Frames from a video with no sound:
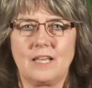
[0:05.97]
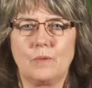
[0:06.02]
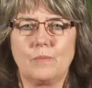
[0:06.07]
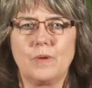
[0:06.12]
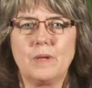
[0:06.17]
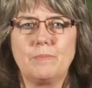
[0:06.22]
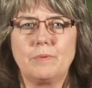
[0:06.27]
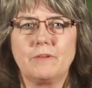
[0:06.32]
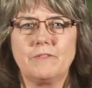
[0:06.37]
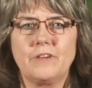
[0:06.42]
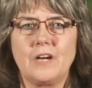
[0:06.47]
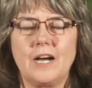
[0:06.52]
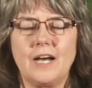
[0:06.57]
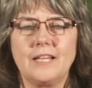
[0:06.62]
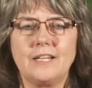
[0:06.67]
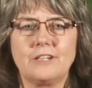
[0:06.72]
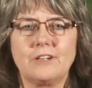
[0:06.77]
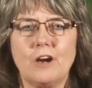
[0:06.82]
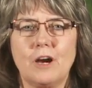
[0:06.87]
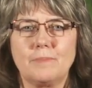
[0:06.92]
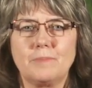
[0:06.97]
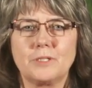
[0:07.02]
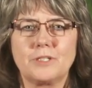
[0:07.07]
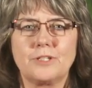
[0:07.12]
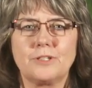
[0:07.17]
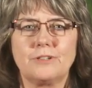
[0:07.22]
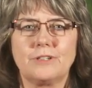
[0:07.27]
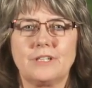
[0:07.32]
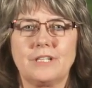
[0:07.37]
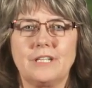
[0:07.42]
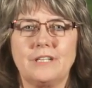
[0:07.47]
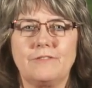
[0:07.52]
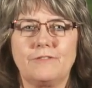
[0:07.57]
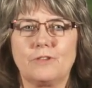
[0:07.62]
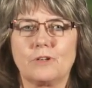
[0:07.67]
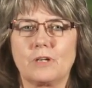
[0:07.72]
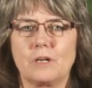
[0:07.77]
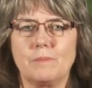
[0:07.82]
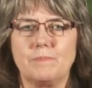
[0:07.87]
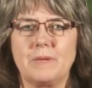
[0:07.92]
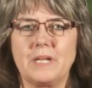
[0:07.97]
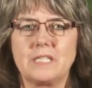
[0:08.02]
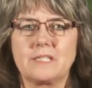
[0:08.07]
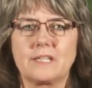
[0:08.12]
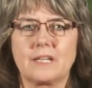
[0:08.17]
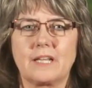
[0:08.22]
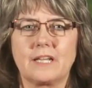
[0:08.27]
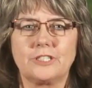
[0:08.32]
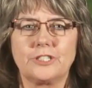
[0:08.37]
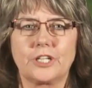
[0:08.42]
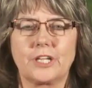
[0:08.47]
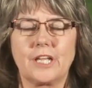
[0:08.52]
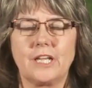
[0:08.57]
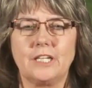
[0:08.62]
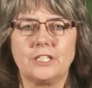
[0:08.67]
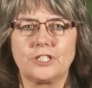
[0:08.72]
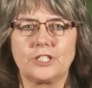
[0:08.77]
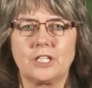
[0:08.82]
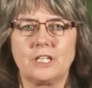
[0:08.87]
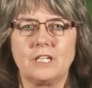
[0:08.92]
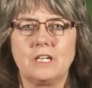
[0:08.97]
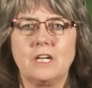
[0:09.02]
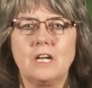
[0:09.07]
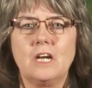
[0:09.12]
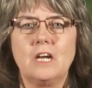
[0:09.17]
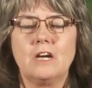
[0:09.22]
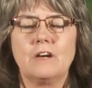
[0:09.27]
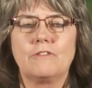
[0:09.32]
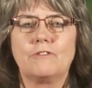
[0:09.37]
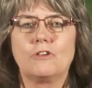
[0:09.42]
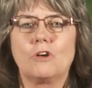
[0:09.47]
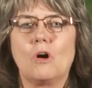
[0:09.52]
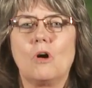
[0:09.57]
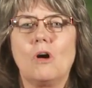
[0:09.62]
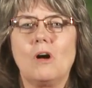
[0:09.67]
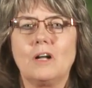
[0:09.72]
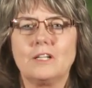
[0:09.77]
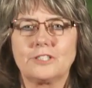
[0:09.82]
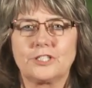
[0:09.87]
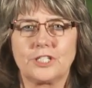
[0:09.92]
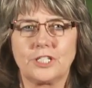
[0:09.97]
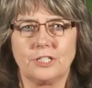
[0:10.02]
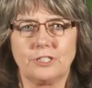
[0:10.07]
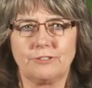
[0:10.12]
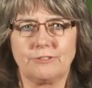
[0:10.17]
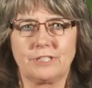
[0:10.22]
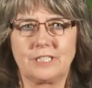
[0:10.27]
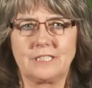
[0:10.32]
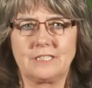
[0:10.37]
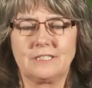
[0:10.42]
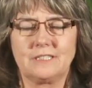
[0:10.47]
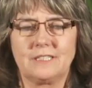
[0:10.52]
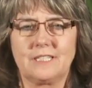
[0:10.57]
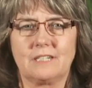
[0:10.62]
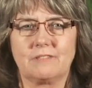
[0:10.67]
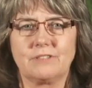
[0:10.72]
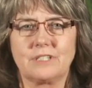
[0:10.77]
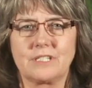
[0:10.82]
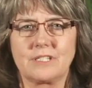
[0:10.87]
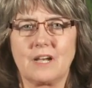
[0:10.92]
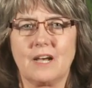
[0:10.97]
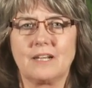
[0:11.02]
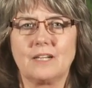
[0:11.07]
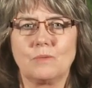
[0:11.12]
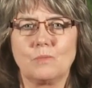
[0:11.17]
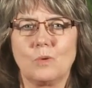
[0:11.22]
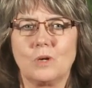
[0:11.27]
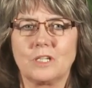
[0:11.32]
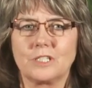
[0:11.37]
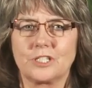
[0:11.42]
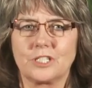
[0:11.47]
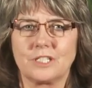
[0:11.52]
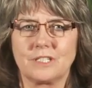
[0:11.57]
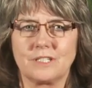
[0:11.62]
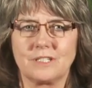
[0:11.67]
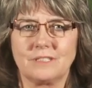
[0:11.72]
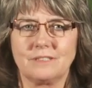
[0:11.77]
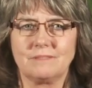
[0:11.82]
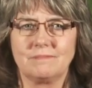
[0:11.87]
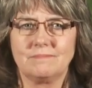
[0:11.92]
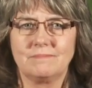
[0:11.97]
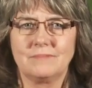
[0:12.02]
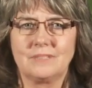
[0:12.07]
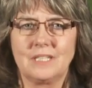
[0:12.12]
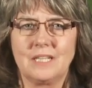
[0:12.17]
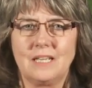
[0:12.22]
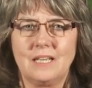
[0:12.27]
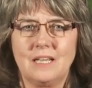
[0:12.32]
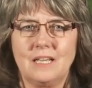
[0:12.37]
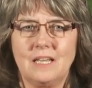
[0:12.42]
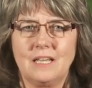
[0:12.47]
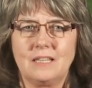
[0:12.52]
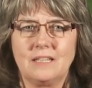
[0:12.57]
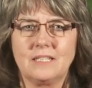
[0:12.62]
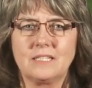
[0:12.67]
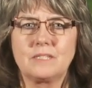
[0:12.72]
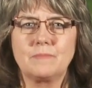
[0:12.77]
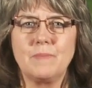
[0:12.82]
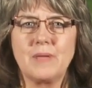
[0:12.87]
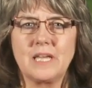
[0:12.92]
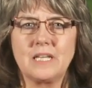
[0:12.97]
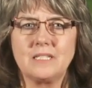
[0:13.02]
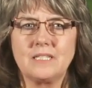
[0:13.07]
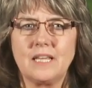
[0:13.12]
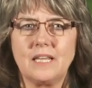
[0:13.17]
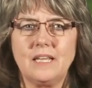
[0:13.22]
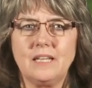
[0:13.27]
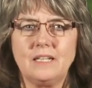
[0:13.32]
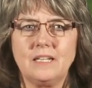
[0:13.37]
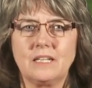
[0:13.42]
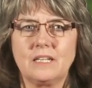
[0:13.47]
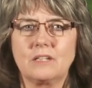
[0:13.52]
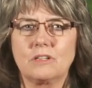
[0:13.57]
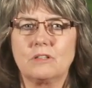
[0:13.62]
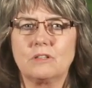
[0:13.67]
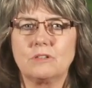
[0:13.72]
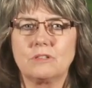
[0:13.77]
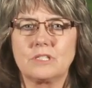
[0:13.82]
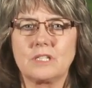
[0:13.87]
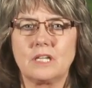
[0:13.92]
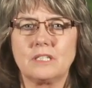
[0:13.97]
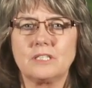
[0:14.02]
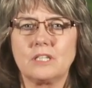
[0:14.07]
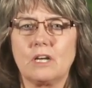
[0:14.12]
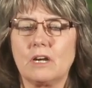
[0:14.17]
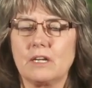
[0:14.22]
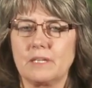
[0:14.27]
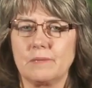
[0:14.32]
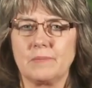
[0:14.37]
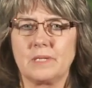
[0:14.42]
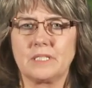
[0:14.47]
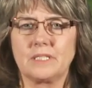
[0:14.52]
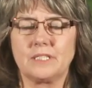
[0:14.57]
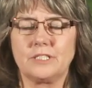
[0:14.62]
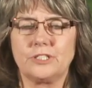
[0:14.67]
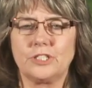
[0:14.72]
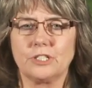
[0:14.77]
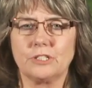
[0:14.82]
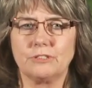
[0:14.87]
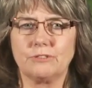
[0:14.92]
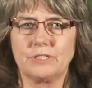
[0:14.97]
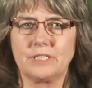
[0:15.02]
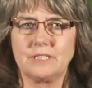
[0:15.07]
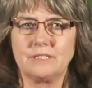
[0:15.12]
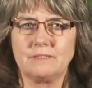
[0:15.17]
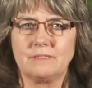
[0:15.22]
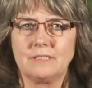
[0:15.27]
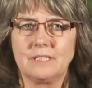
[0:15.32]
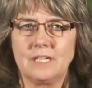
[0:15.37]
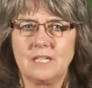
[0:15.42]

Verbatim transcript: that we provide an opportunity for a basic education for all children that reside in Washington. This mandate includes undocumented children.